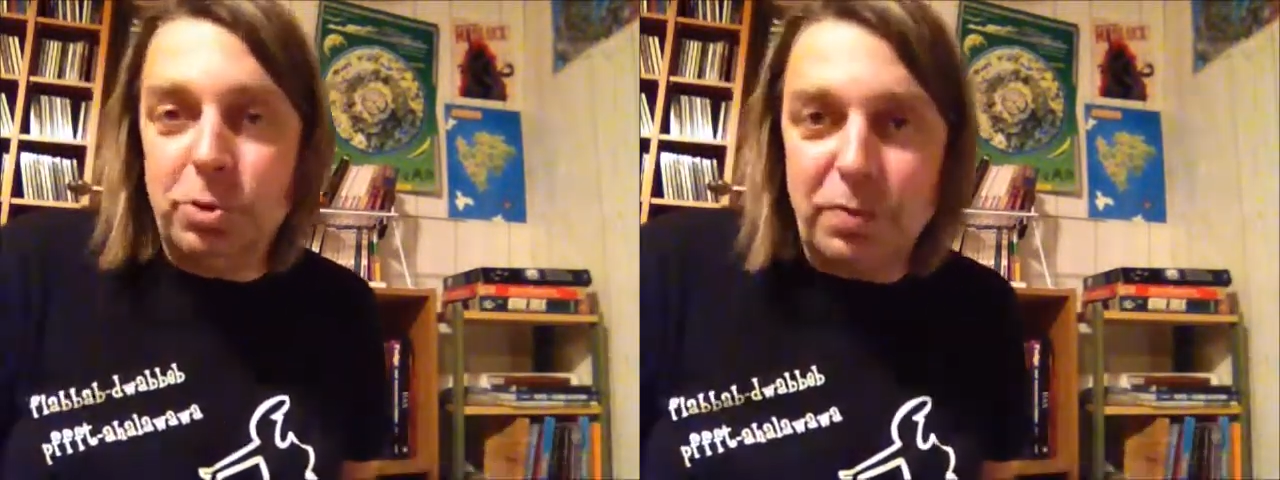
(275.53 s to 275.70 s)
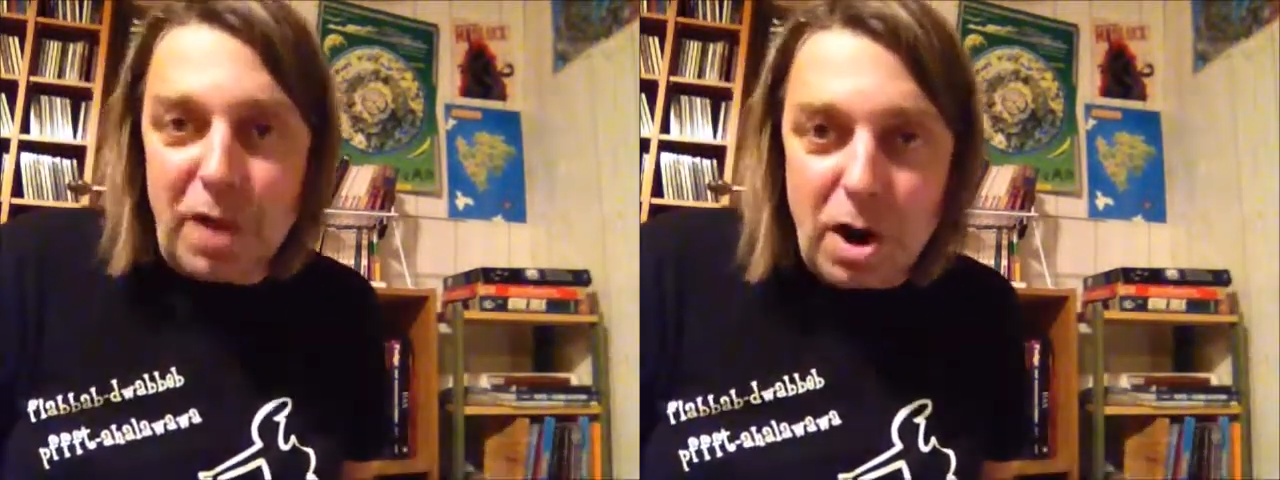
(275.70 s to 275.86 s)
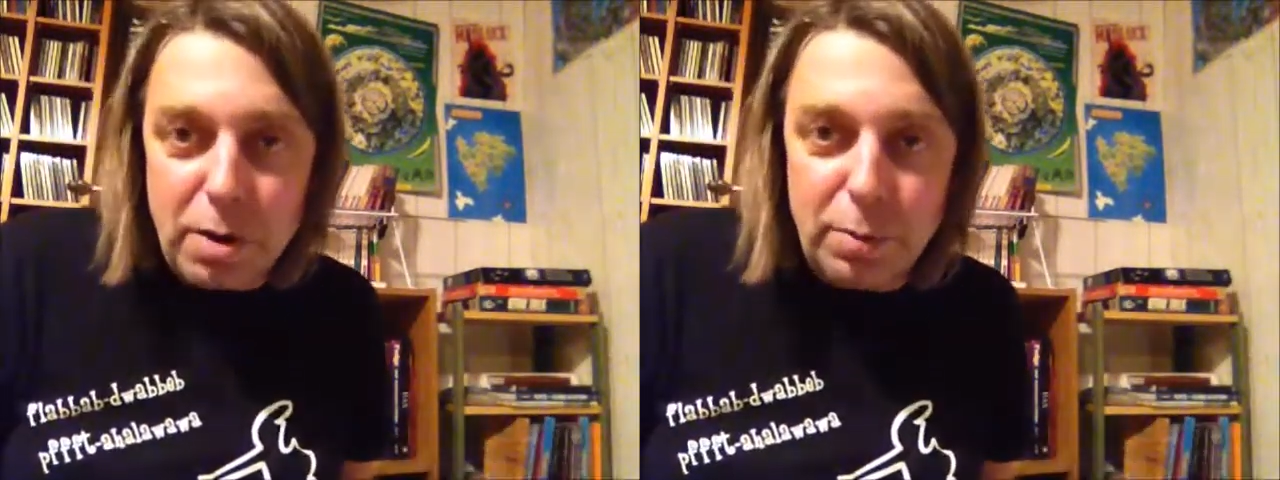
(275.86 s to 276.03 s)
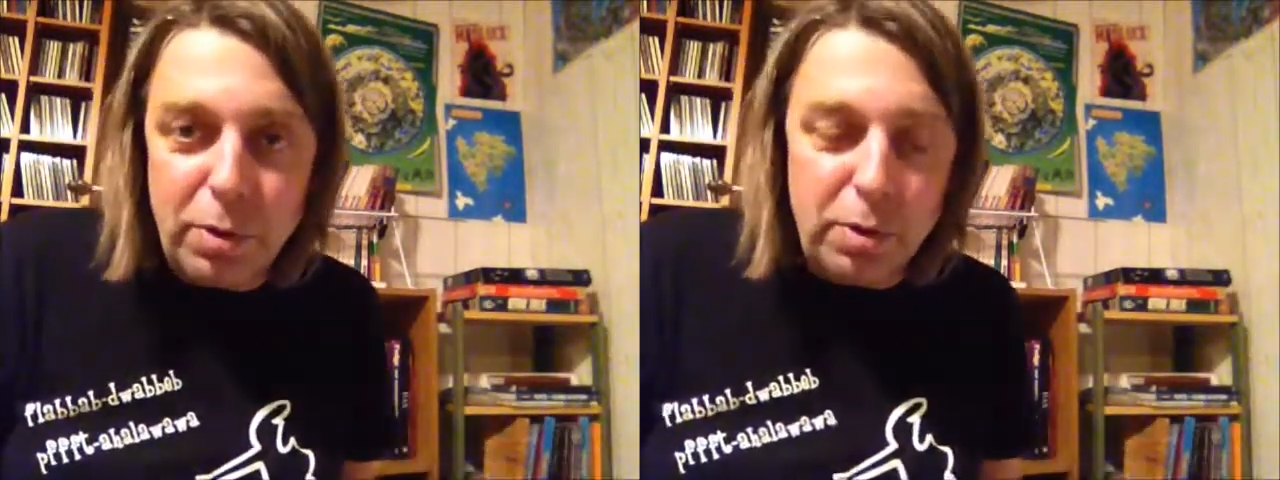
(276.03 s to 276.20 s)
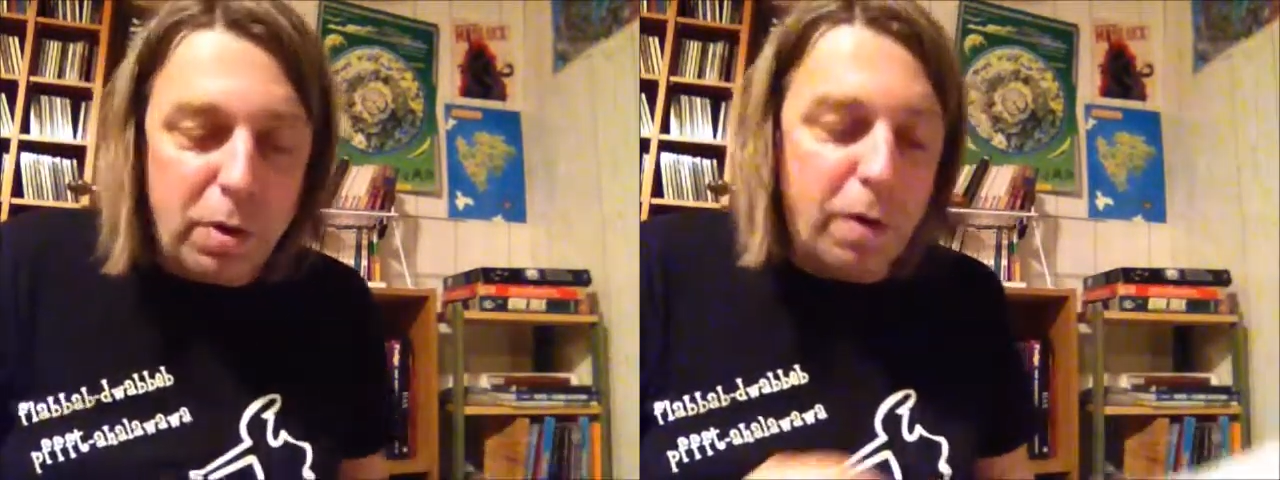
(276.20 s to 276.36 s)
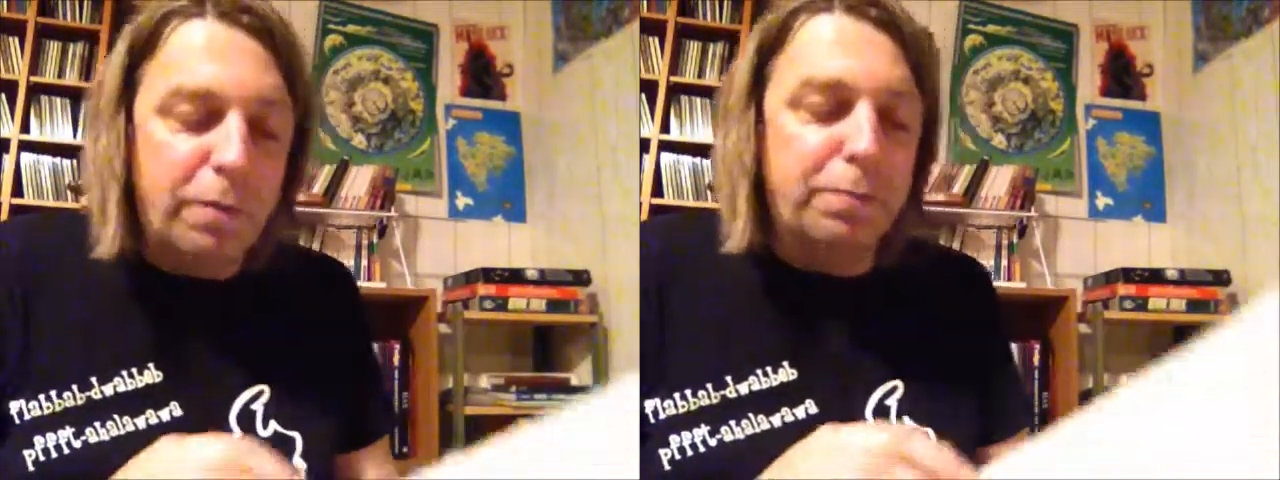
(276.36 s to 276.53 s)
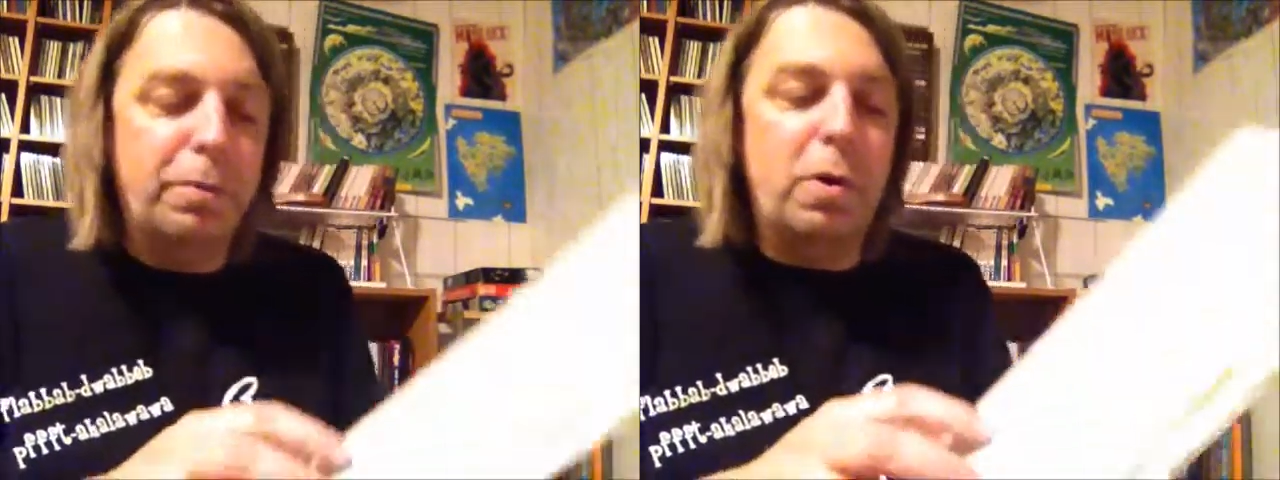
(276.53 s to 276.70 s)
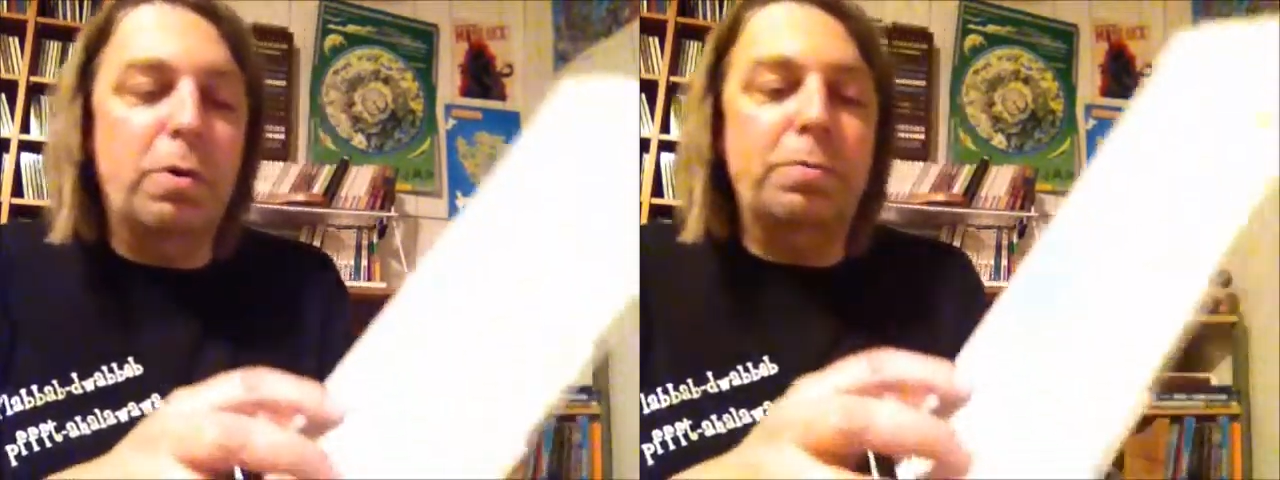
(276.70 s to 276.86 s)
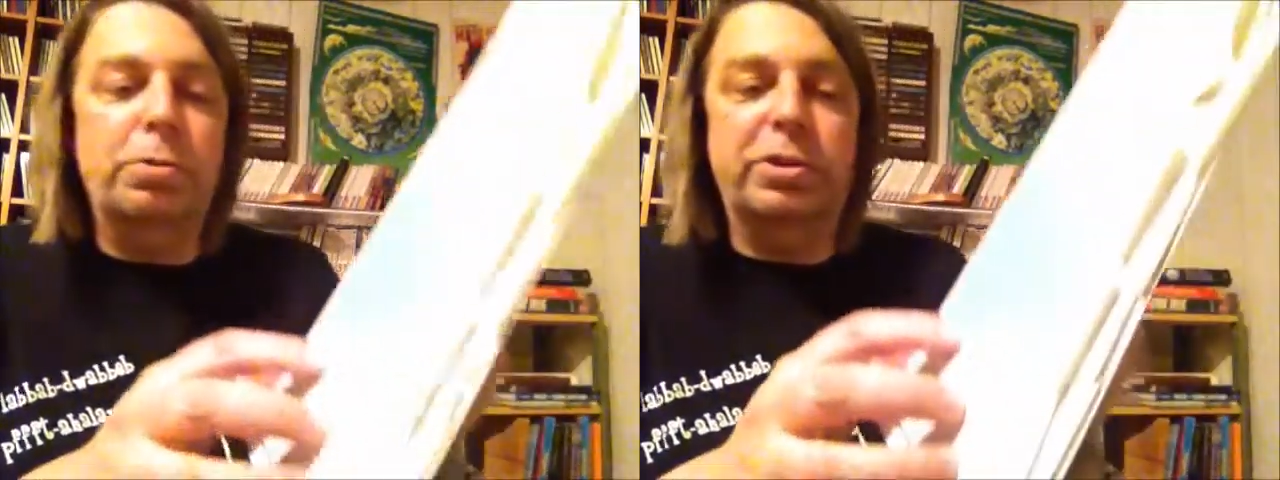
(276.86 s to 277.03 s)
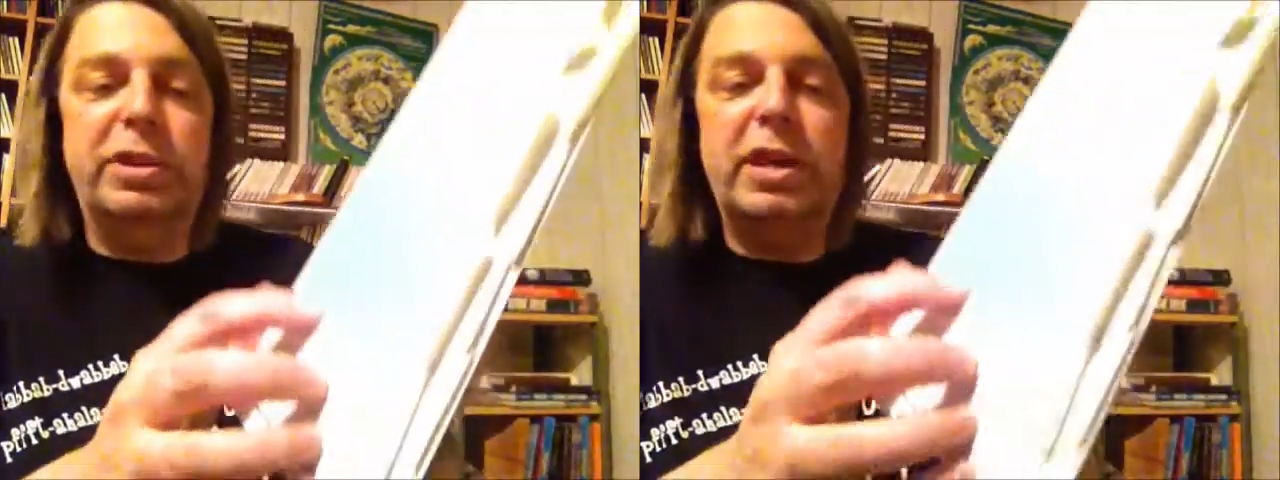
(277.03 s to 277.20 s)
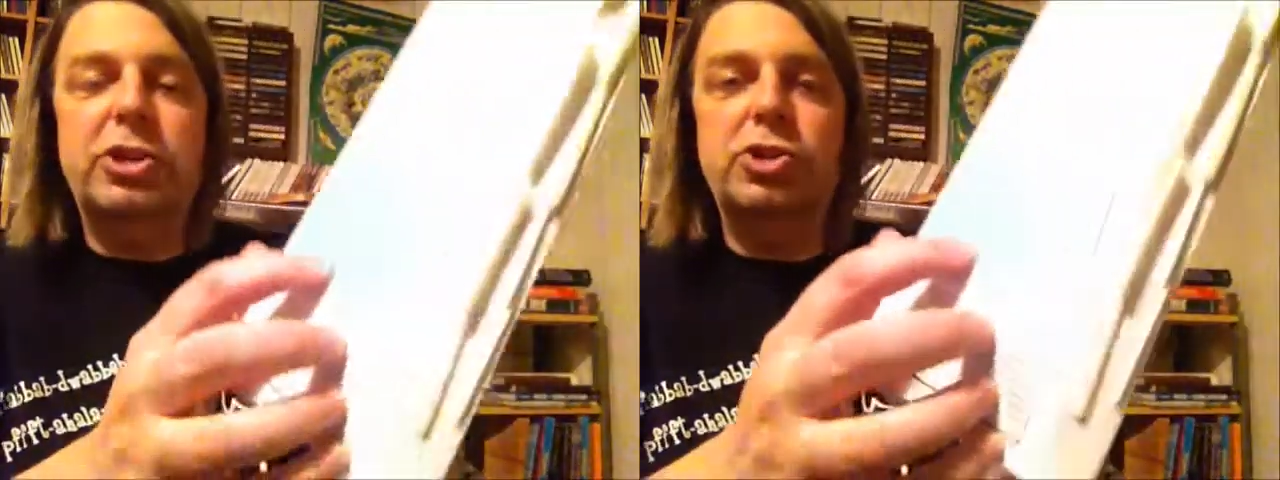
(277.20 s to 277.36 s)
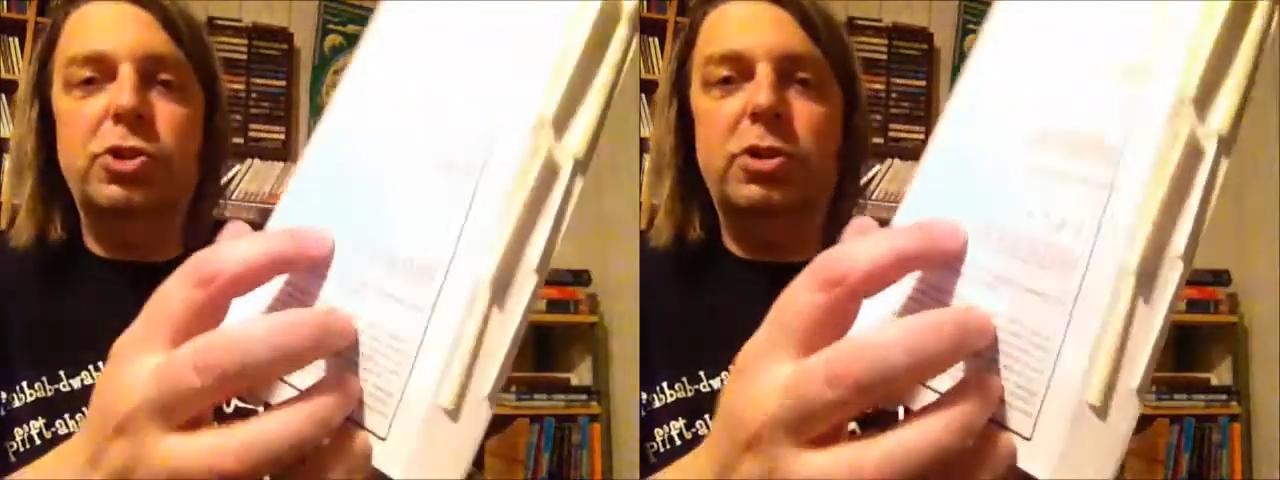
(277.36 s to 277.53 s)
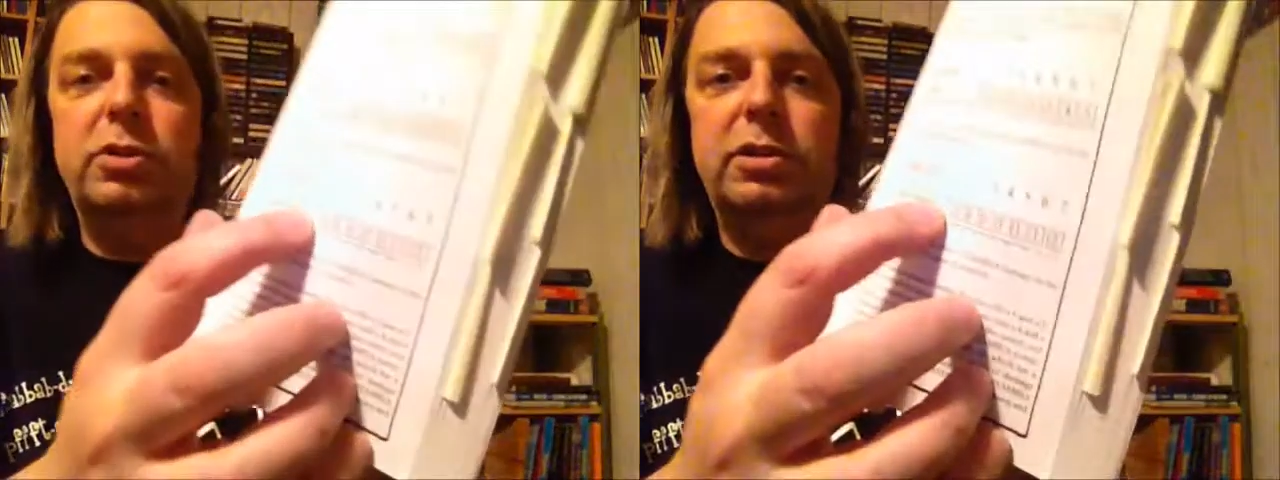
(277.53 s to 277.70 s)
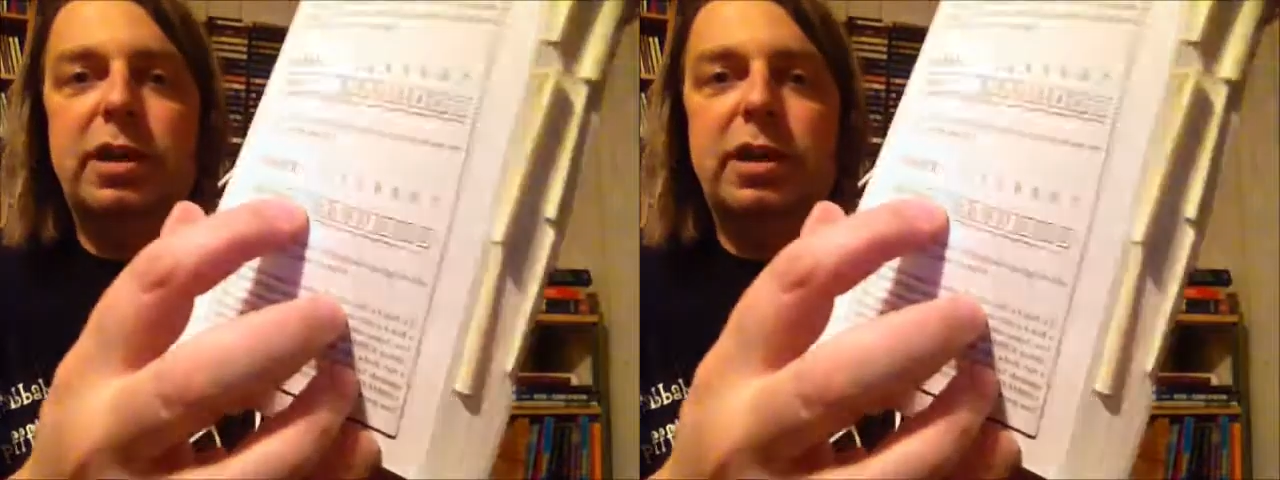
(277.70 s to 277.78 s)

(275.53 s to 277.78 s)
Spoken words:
of armor or protection,